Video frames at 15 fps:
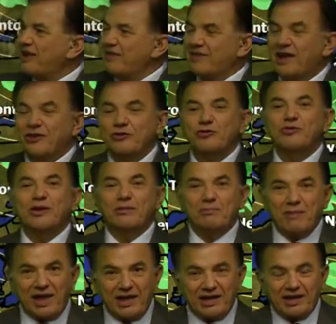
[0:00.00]
that you can
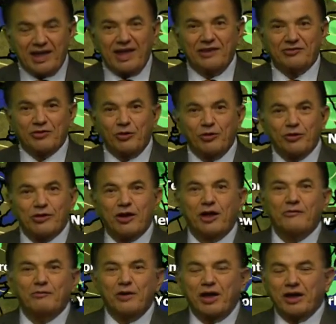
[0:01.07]
make a solar
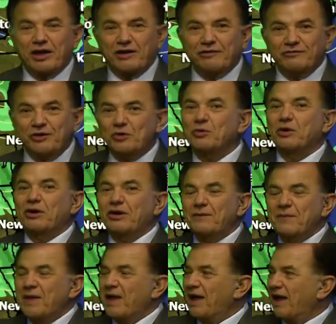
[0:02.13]
uh, viewer
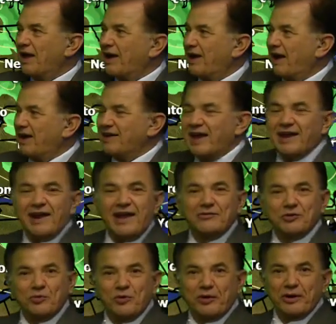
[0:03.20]
uh, and not have
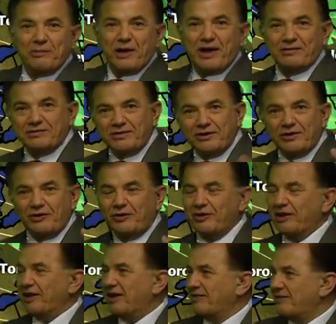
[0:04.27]
to worry about, you know,
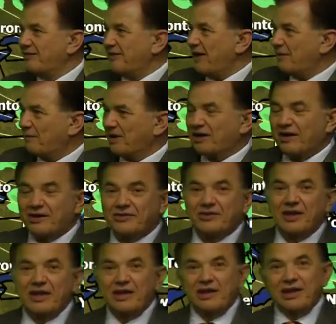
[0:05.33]
looking at the sun because
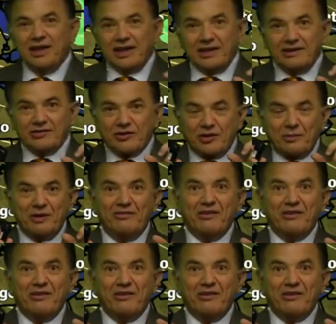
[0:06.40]
it is going to be